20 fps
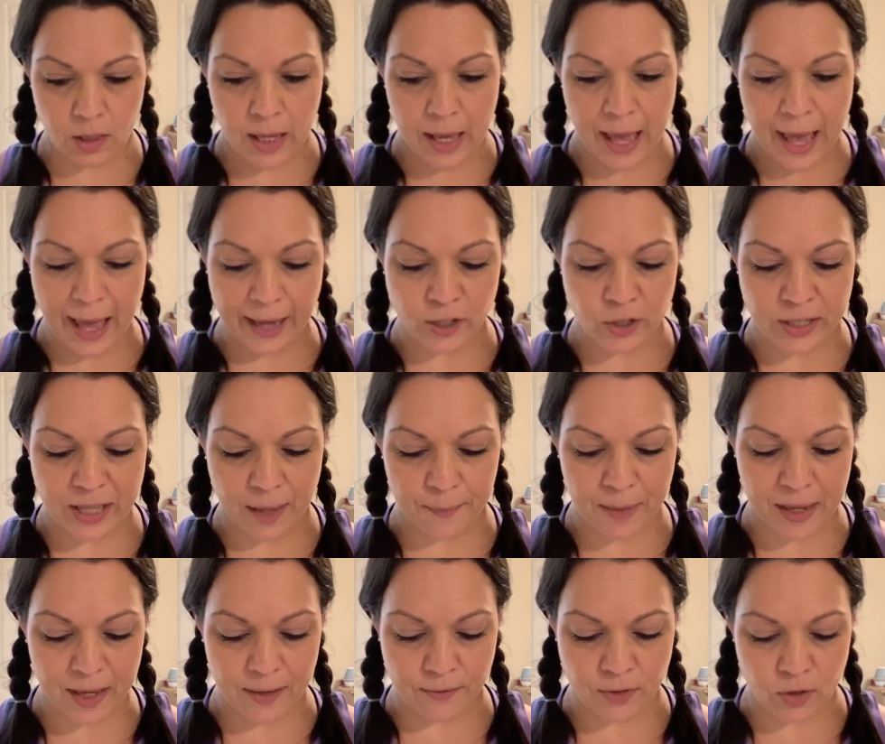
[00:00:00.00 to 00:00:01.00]
actually I may
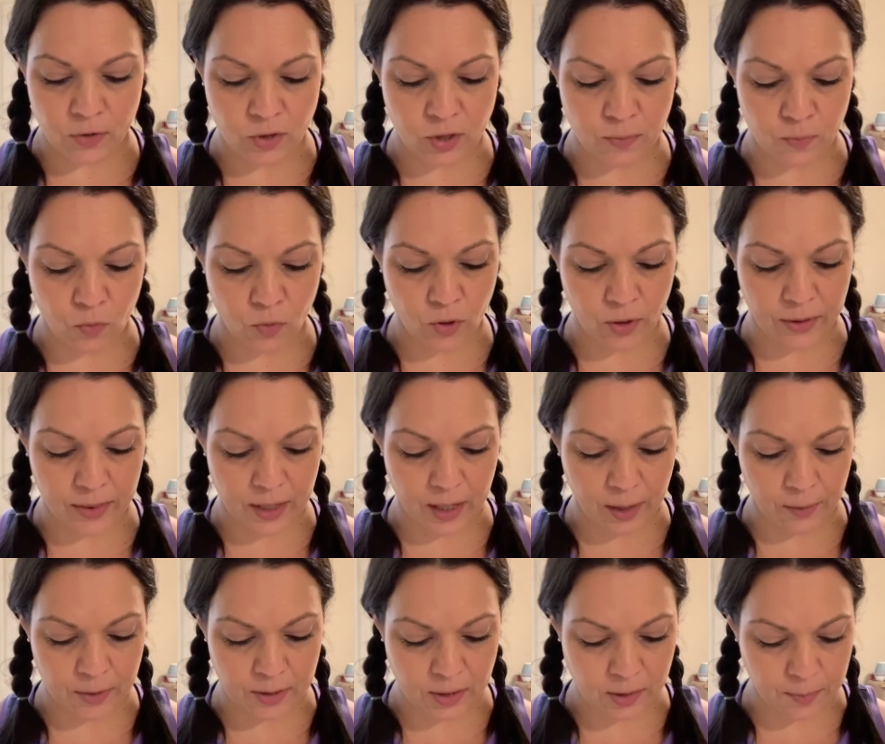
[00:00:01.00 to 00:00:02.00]
have used more than I
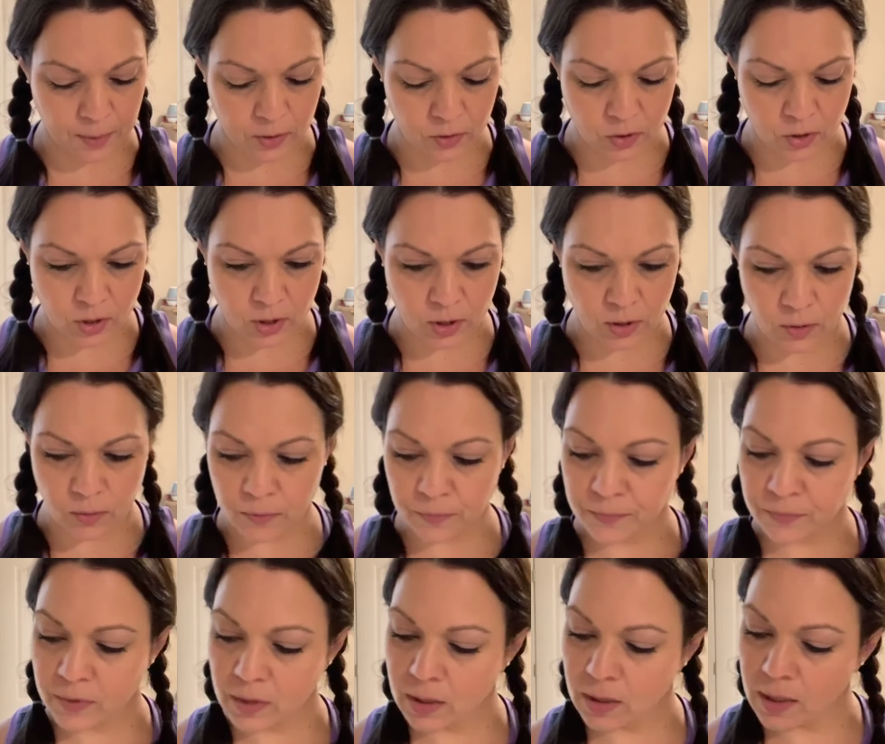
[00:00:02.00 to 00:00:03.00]
was supposed to.
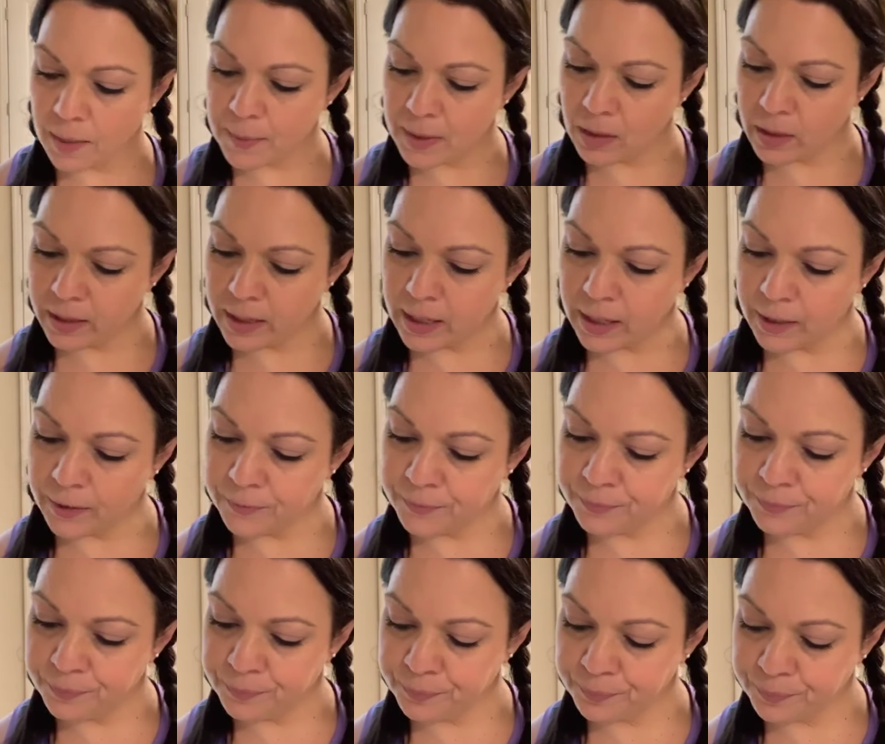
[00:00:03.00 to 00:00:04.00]
Let me look here.
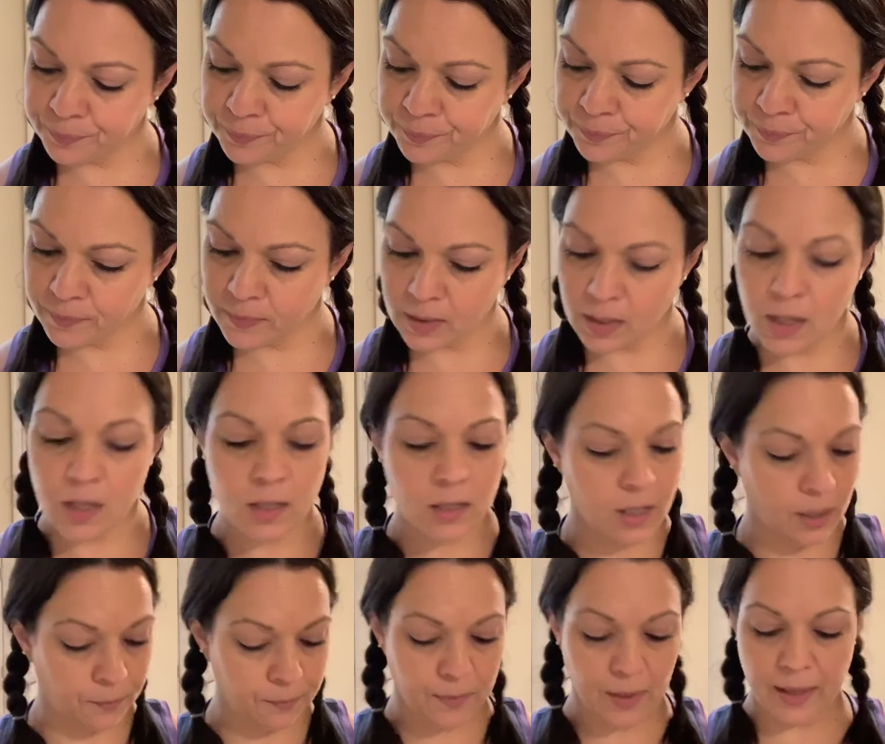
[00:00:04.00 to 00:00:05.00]
No,
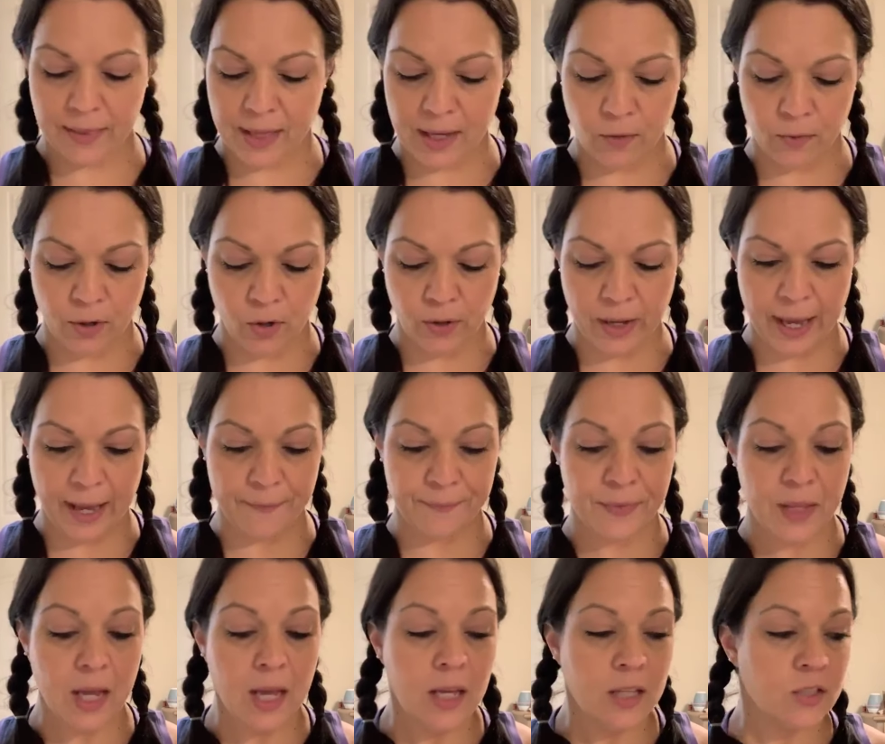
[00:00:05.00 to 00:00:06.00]
I think we're okay.
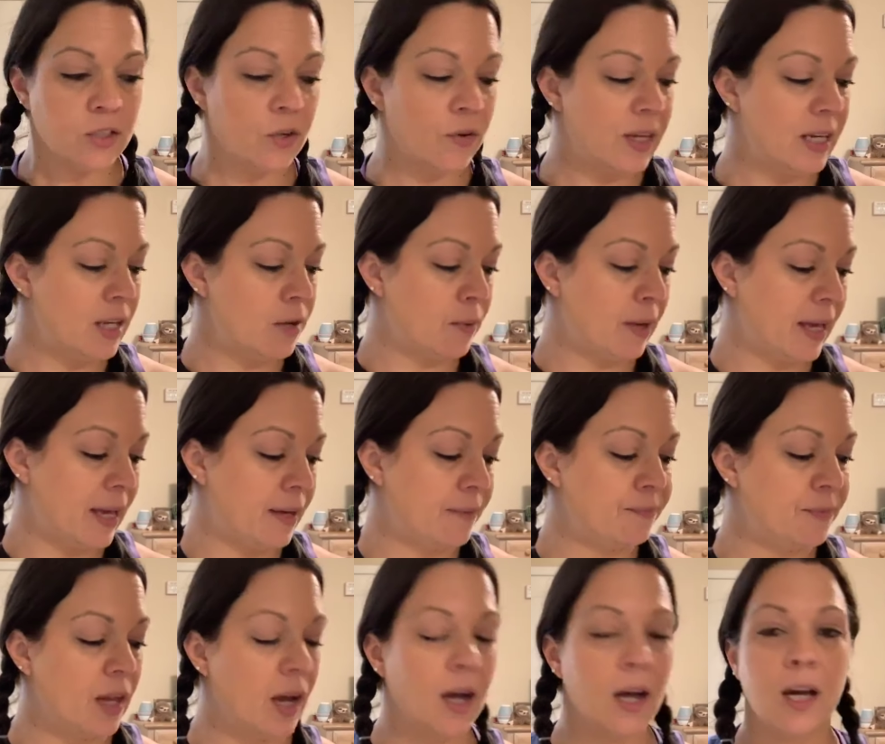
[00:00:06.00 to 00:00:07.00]
So anyway,
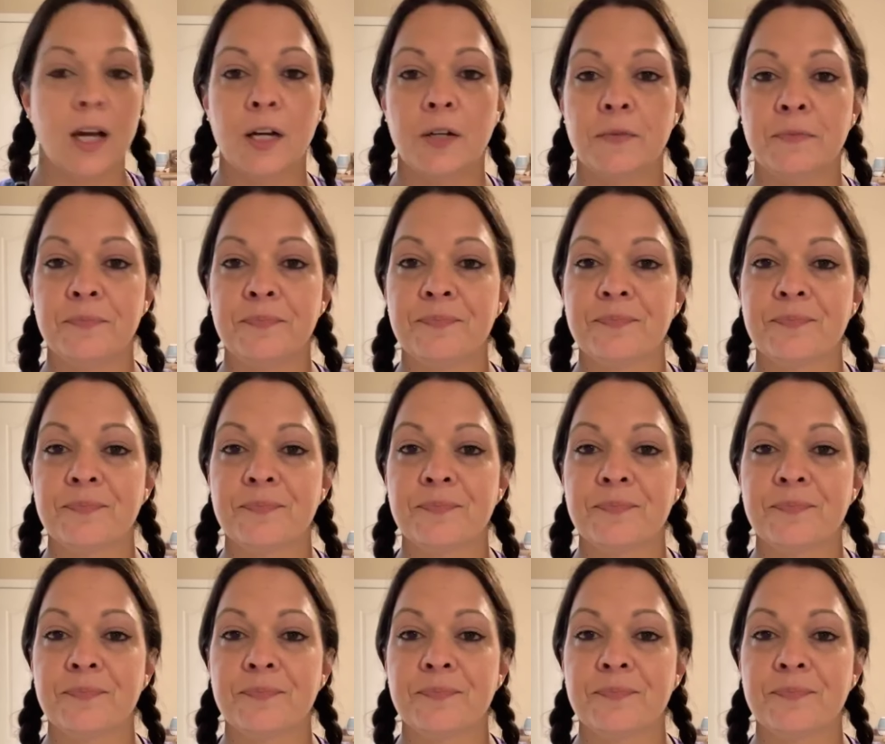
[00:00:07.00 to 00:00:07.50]
I